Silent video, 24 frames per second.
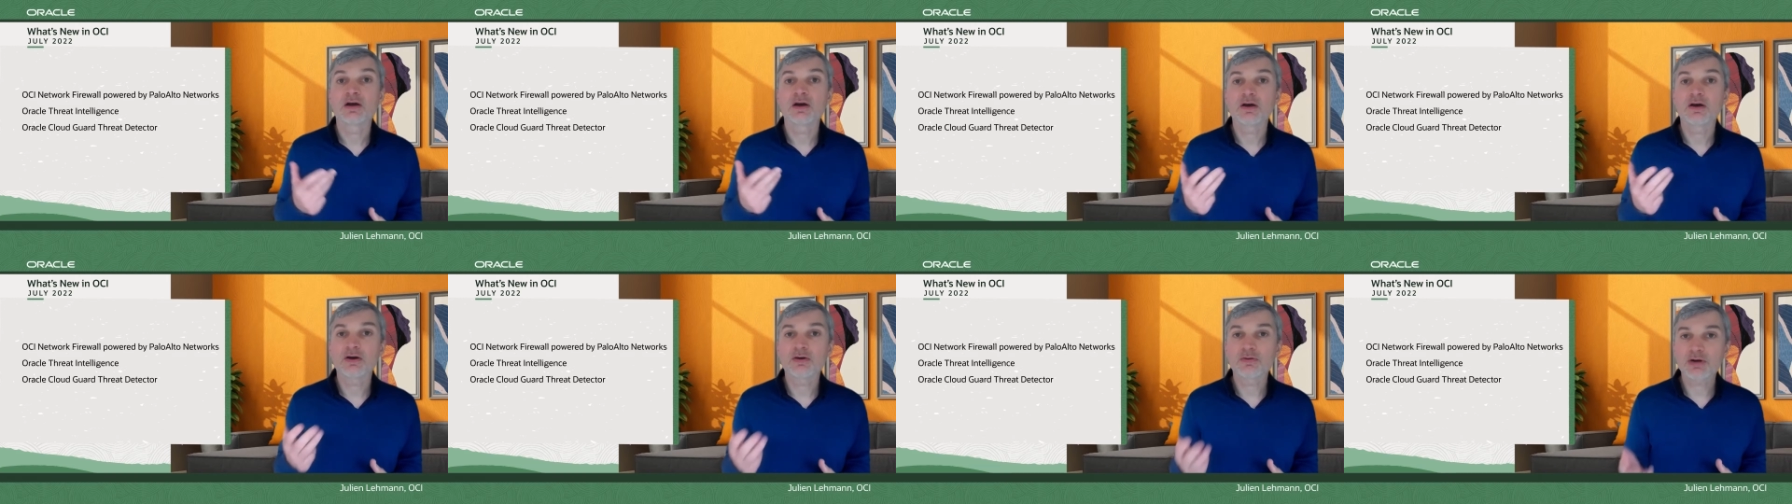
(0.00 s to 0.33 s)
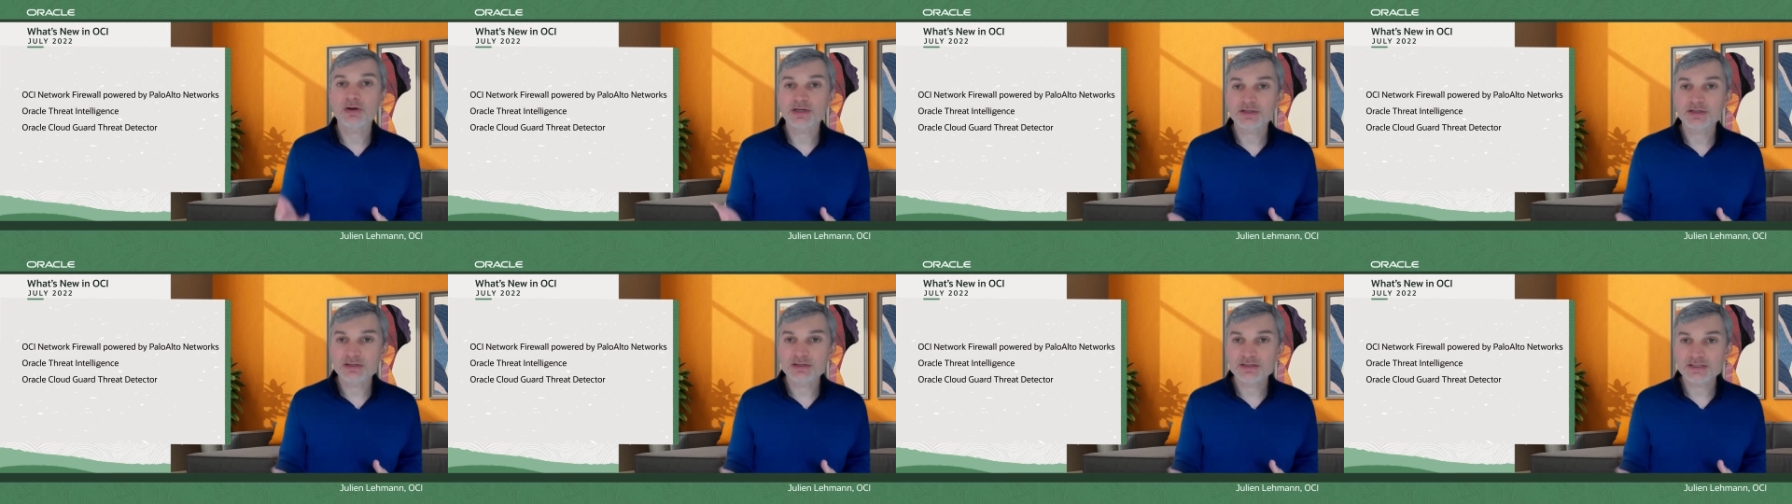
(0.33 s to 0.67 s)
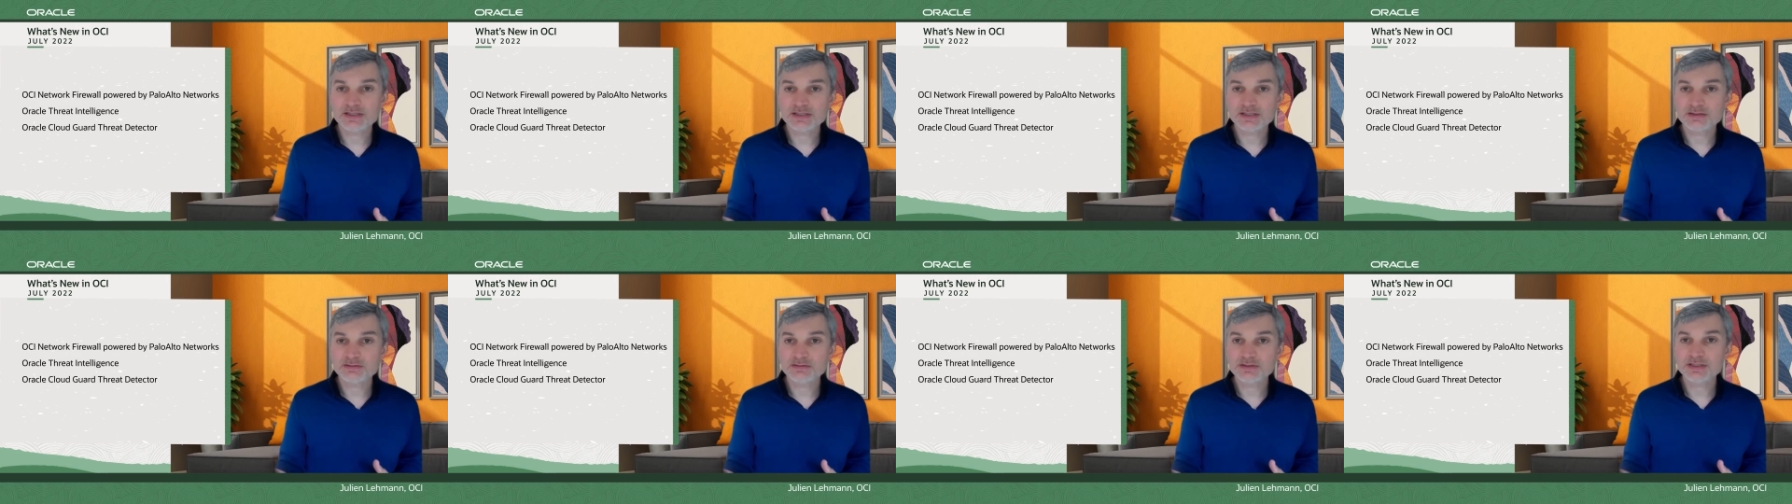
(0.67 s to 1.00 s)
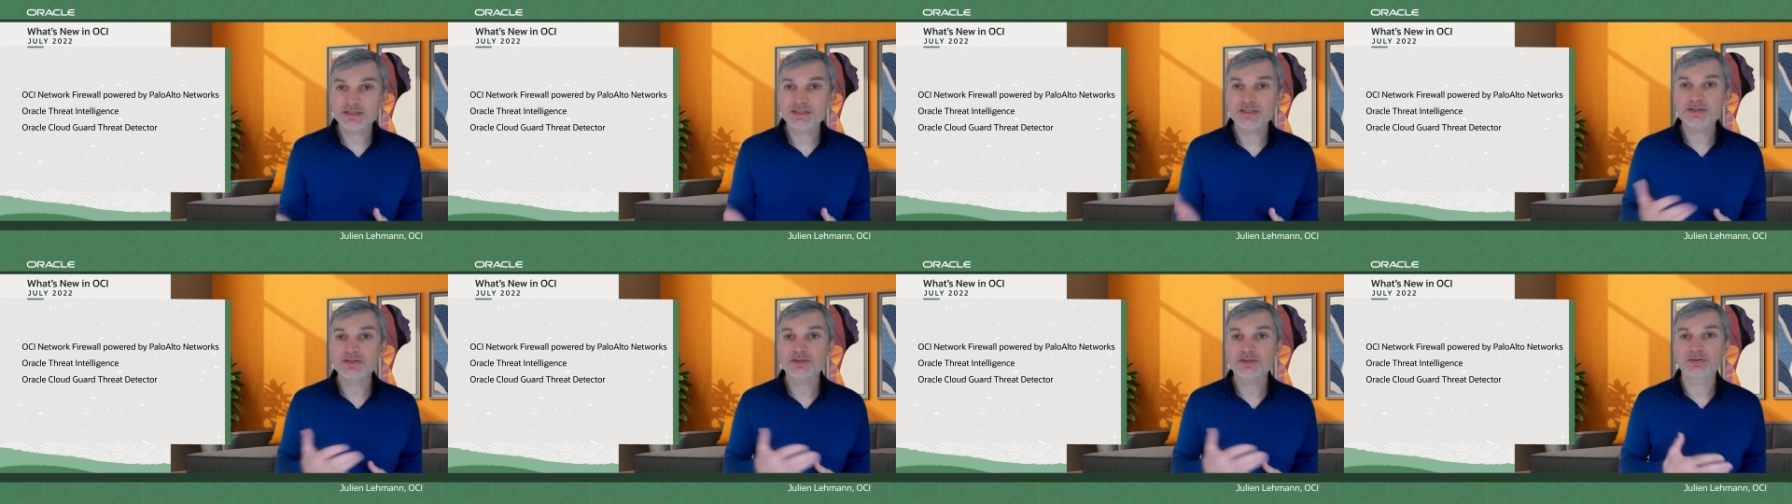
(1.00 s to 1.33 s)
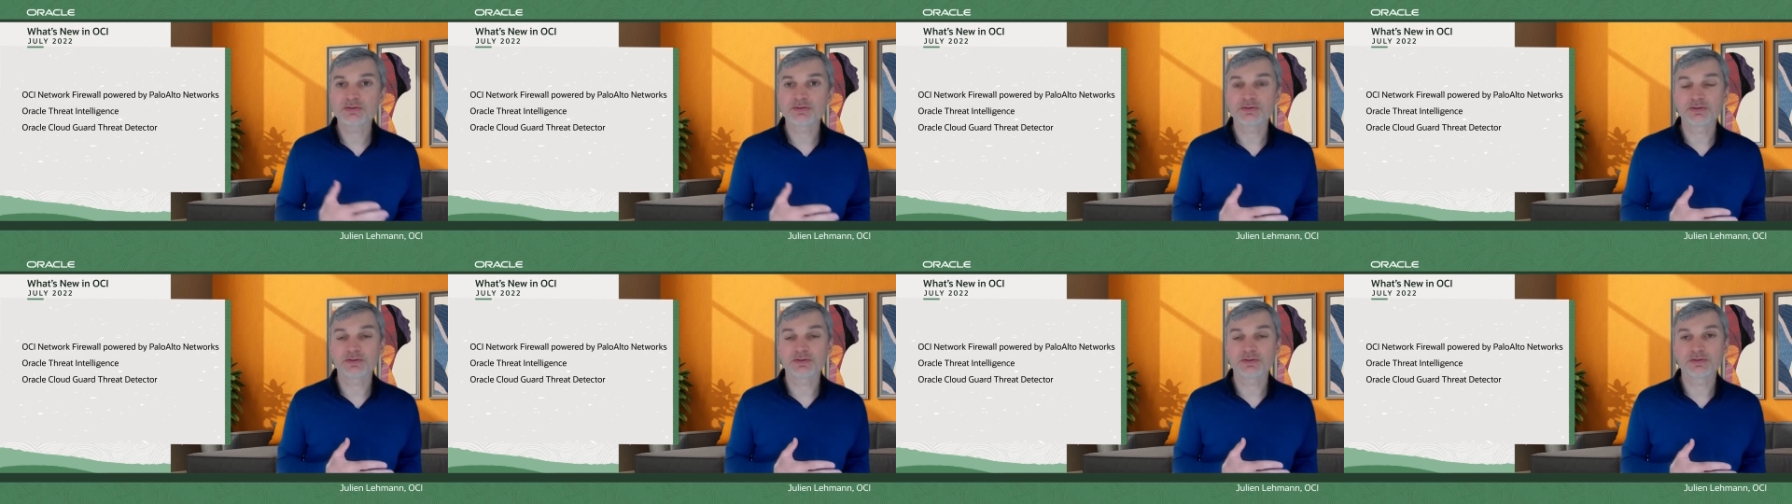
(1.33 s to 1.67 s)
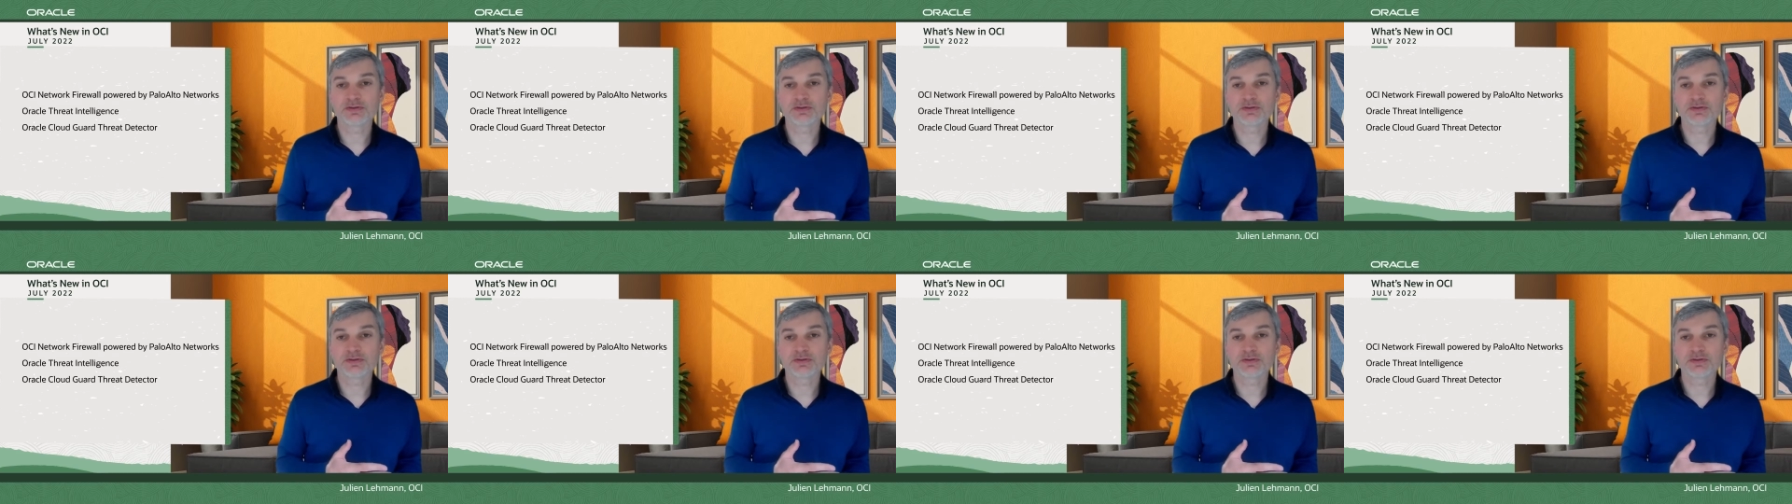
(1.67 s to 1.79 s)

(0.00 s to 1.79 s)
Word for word: Oracle Security Zone,